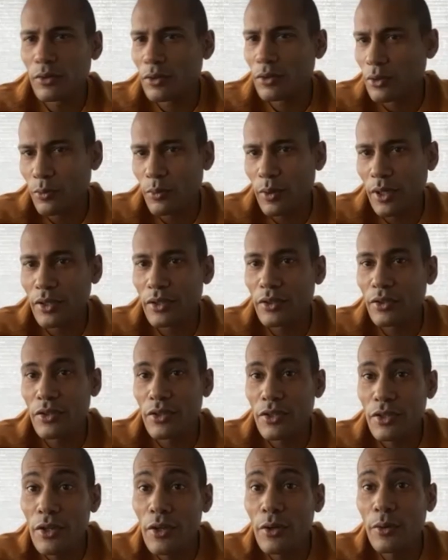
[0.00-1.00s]
know what they're
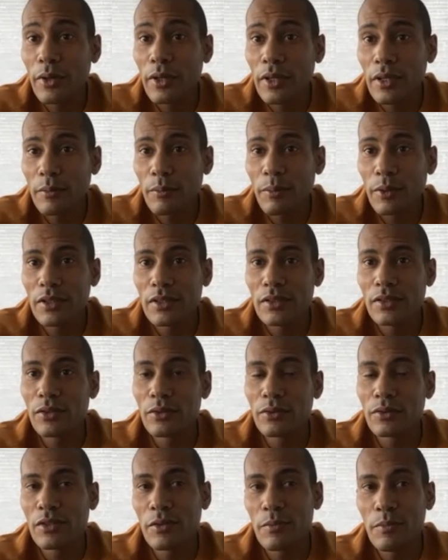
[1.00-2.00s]
doing. But
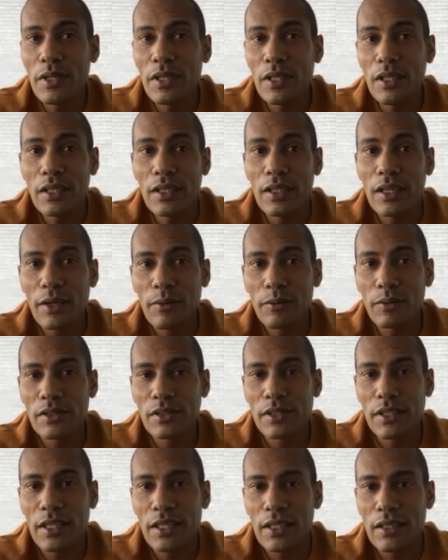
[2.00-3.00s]
so to me, I was
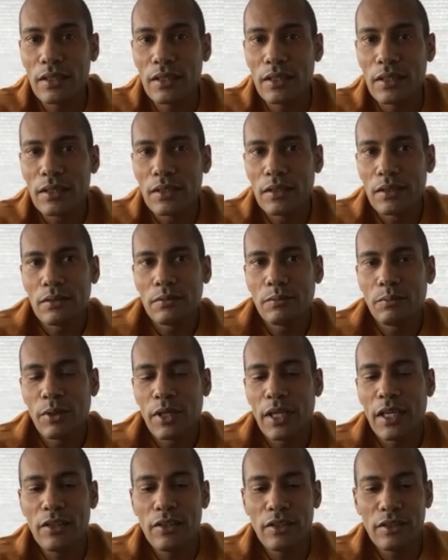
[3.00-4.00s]
like, but
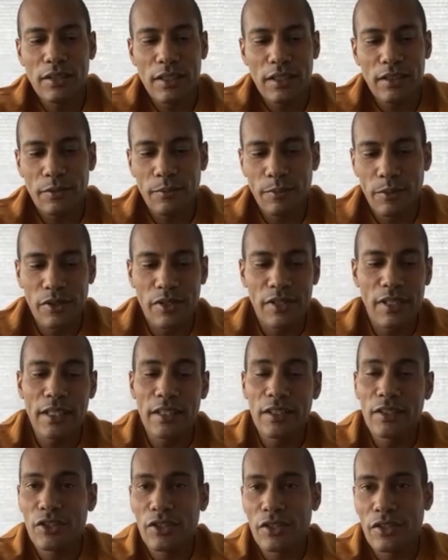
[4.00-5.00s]
I looked at the
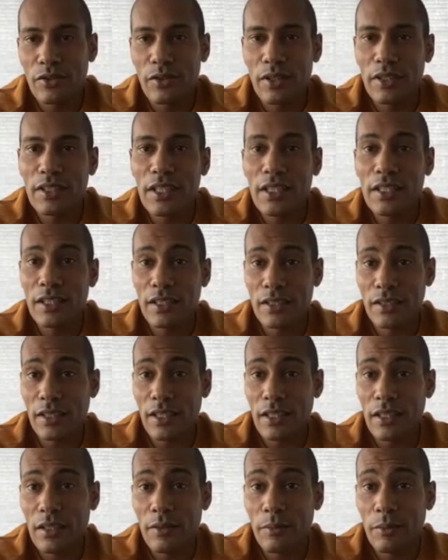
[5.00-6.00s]
percentages. So I was getting
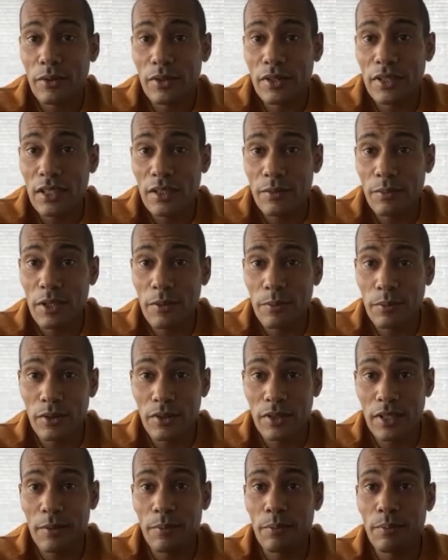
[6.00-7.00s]
excited about seeing
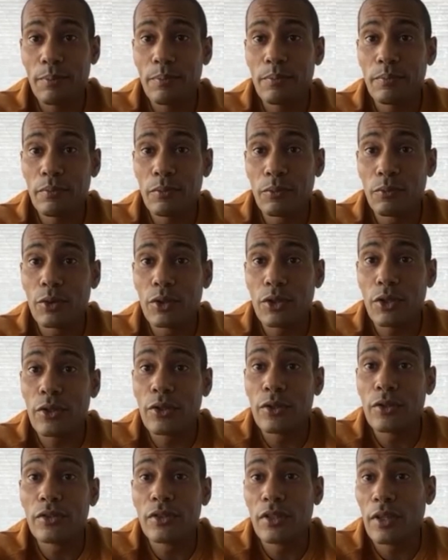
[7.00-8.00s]
people's like
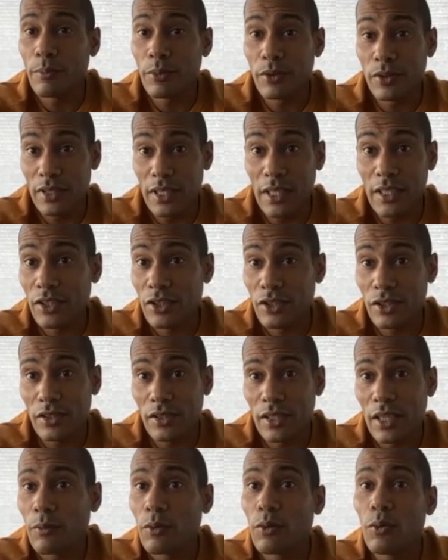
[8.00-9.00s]
returns on percentages
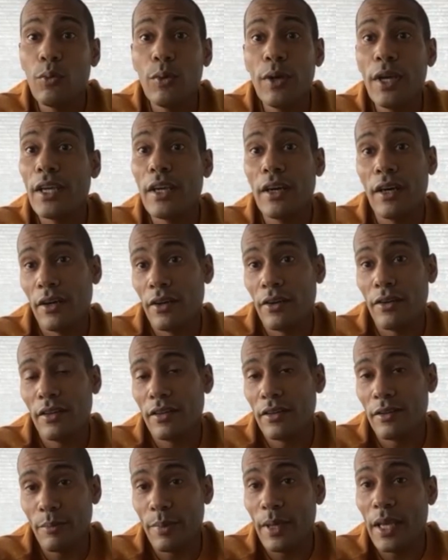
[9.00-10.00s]
that were way higher
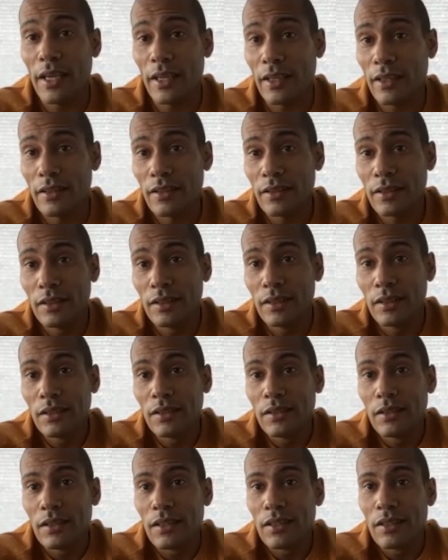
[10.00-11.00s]
than a bank.
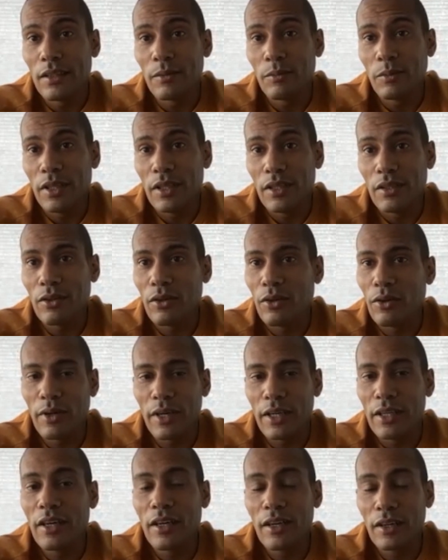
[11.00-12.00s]
And I'm like, oh,
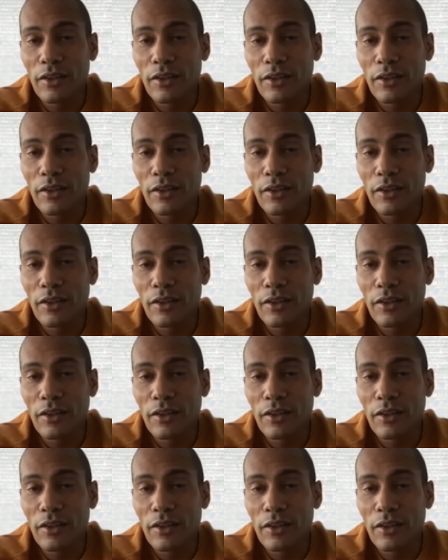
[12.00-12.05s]
I got to